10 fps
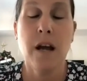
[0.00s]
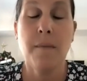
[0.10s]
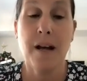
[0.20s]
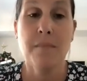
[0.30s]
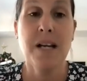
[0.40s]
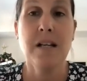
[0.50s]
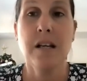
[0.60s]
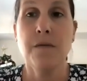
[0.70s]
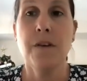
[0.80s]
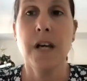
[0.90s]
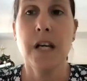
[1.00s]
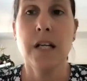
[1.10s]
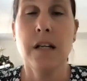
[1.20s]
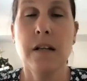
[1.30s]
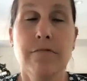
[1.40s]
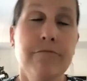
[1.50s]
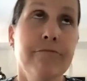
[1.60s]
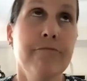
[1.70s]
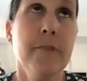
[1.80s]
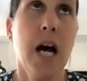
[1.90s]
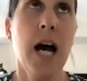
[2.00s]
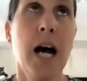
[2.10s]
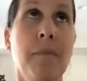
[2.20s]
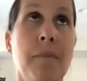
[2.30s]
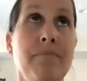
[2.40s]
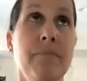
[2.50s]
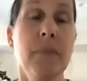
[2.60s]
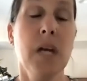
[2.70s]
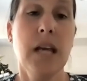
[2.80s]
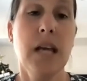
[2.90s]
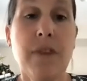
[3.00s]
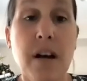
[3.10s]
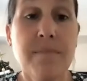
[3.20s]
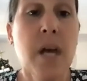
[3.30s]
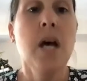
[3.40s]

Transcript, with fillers: how to make a GIF in um, Canva.